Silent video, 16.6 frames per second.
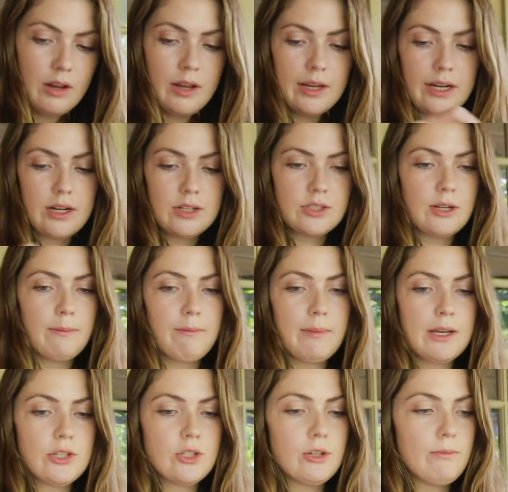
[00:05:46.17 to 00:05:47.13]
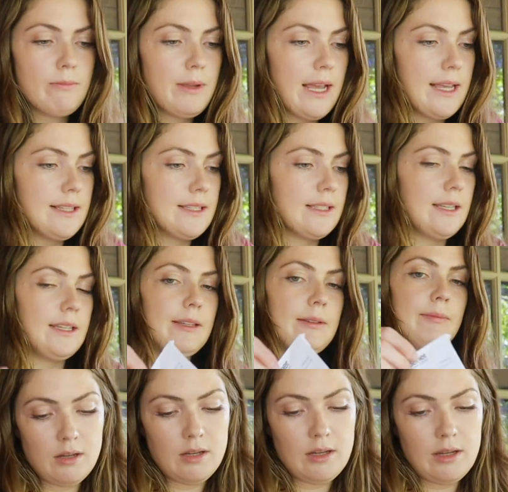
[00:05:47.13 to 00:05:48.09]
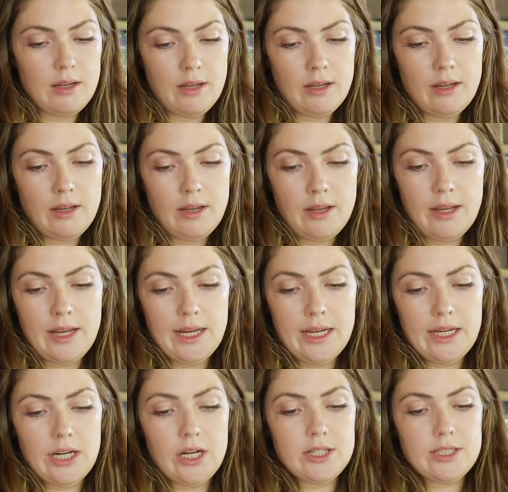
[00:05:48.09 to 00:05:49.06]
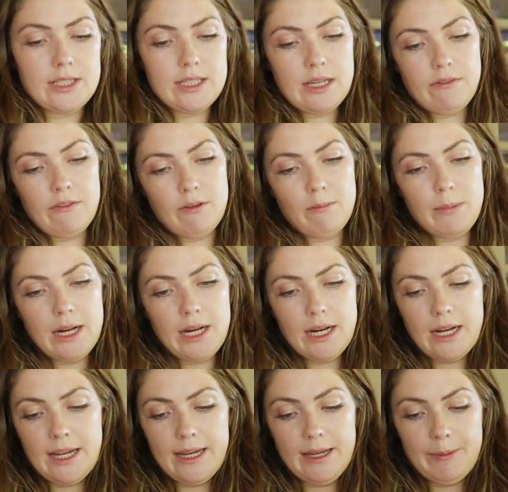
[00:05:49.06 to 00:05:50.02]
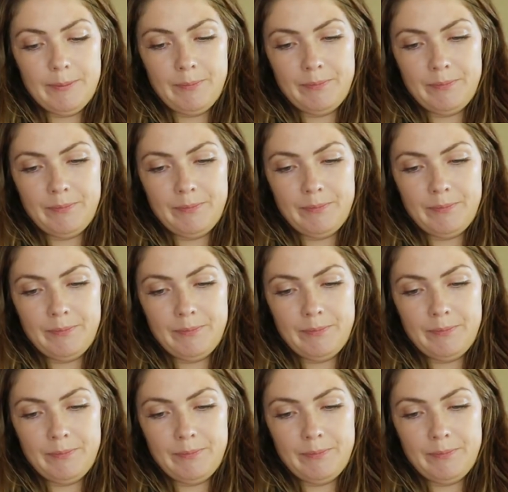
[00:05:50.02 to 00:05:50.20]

here's our mushroom basket. Here's a Tiffin Mennonite.